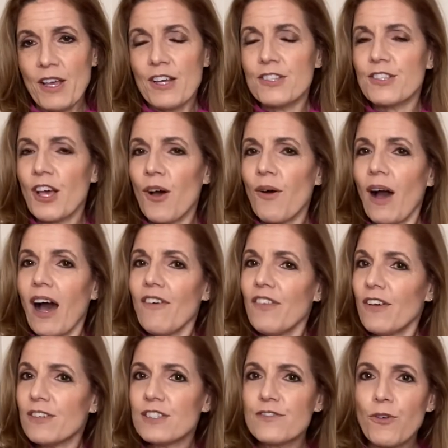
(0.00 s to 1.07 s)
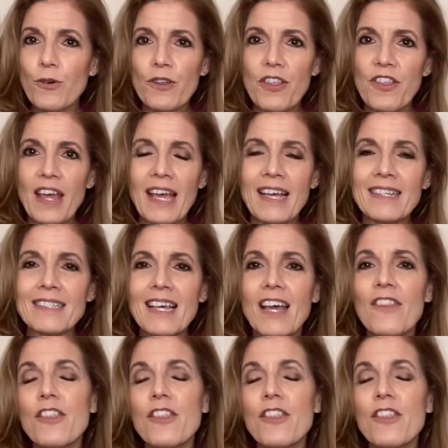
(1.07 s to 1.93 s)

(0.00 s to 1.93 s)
So of those 4 things,